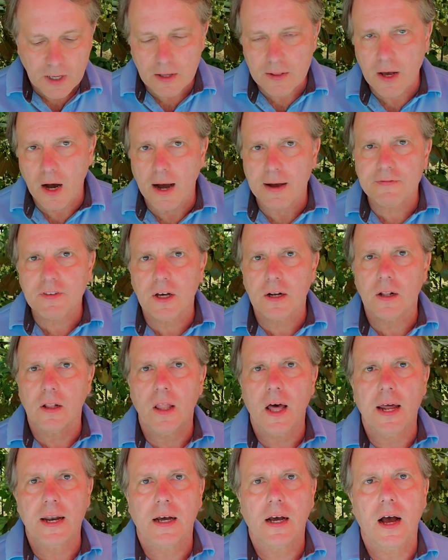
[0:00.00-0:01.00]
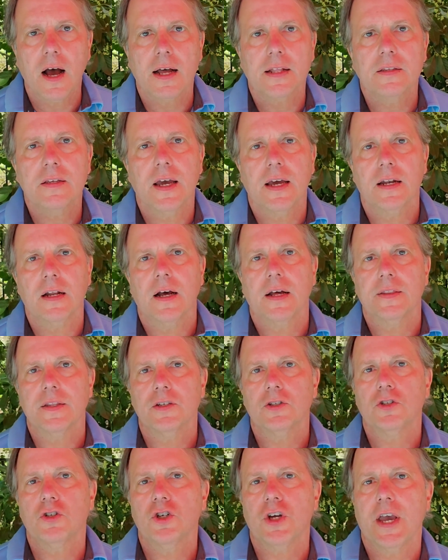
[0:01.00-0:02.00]
Now, I've done a lot of content on
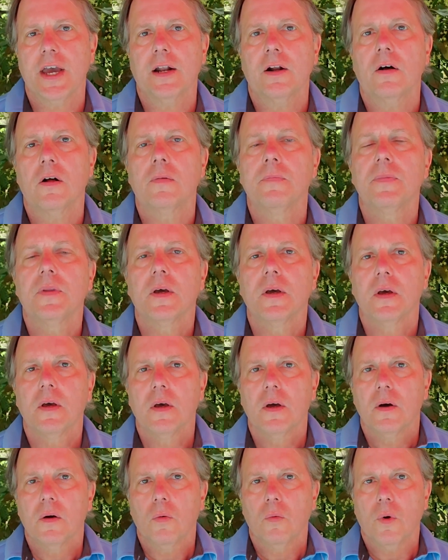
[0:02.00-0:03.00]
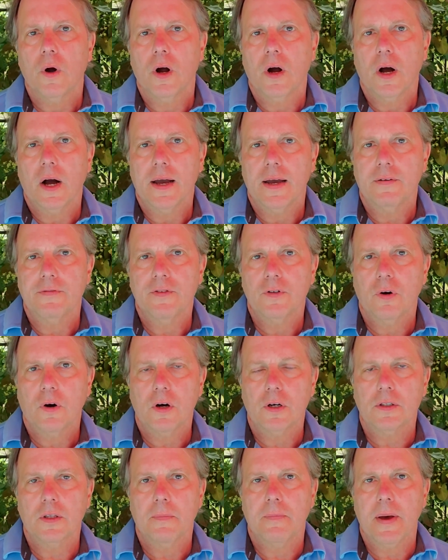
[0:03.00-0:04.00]
this channel where I have
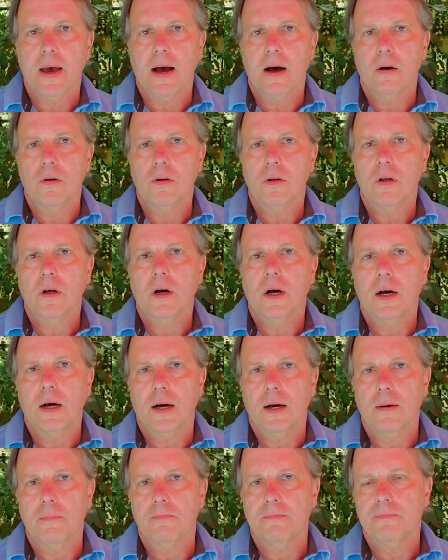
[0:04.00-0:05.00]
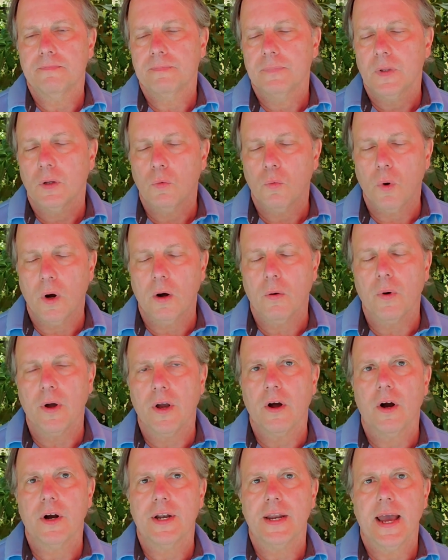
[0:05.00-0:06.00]
talked about um, where we
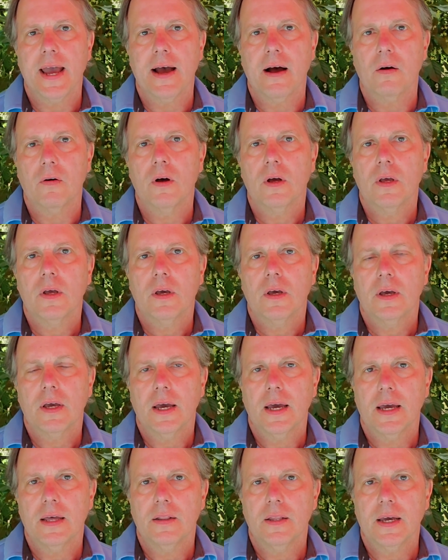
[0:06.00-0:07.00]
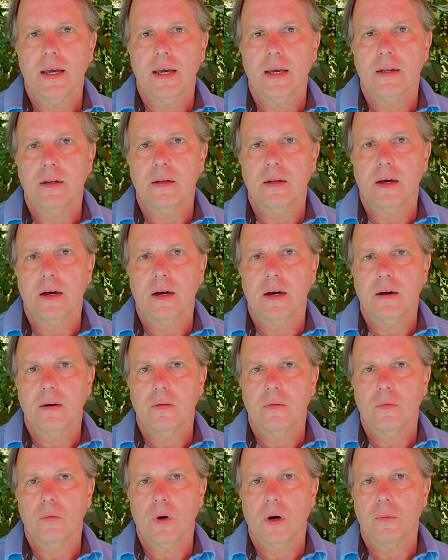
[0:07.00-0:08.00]
are now and, and uh,
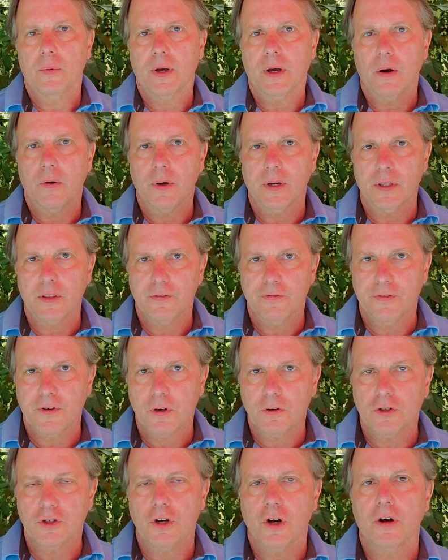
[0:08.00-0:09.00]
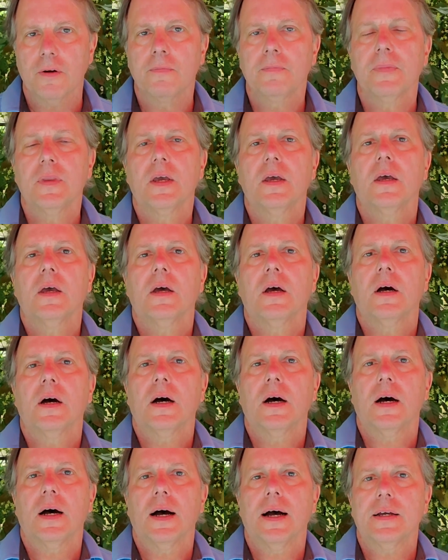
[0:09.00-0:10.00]
where we're going in the future.
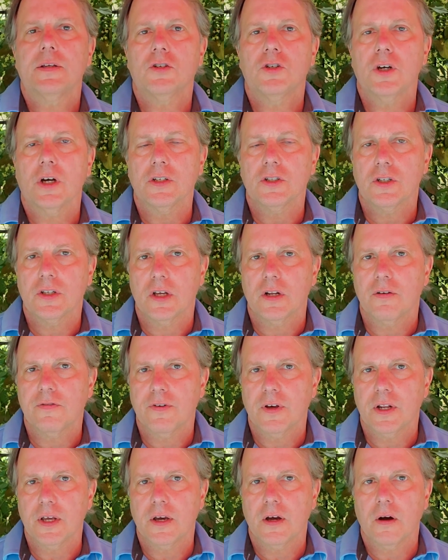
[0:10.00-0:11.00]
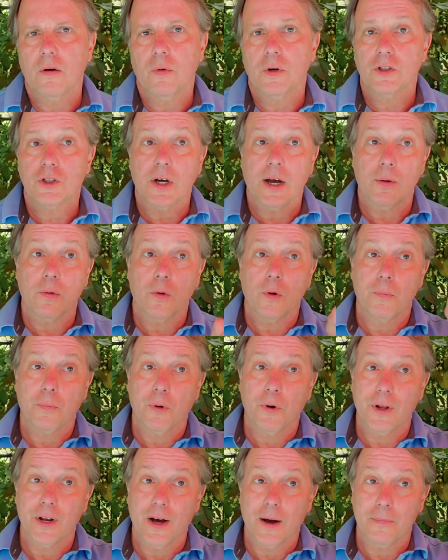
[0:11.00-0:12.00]
Uh, I just did a video, which I will
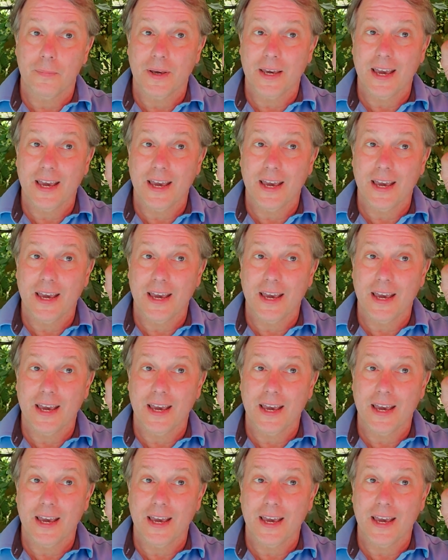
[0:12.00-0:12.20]
put up